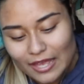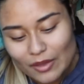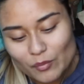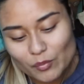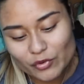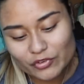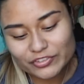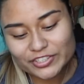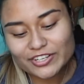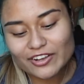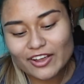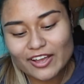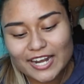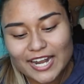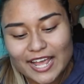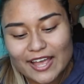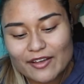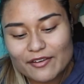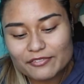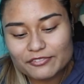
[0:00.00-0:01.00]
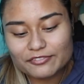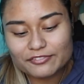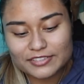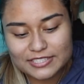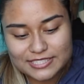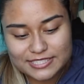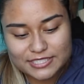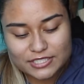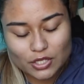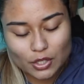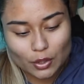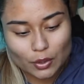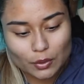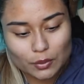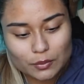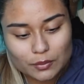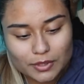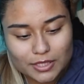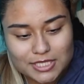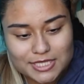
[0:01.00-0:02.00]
Moving on, I have Visco.